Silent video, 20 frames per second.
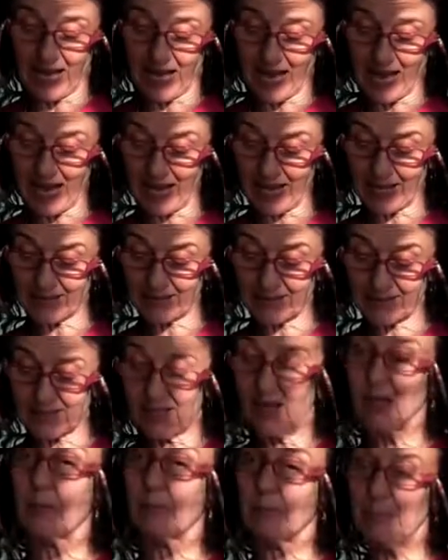hides
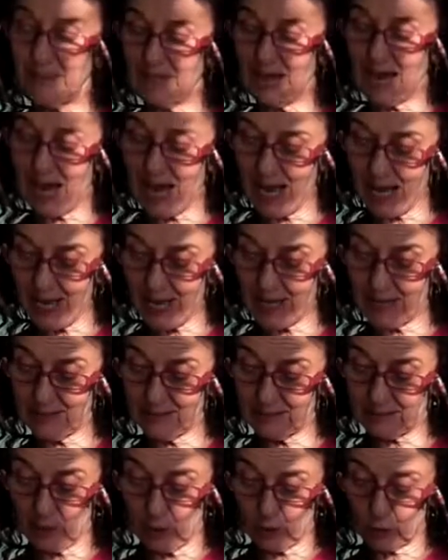
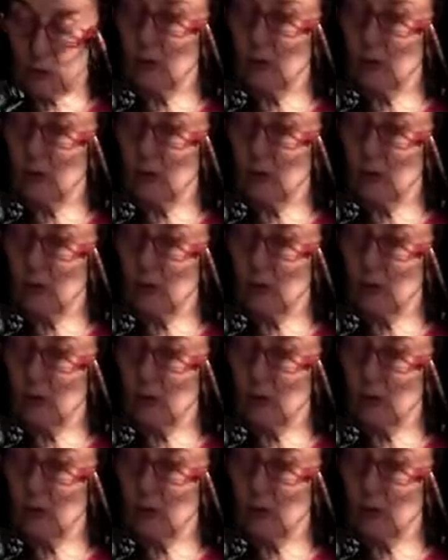behind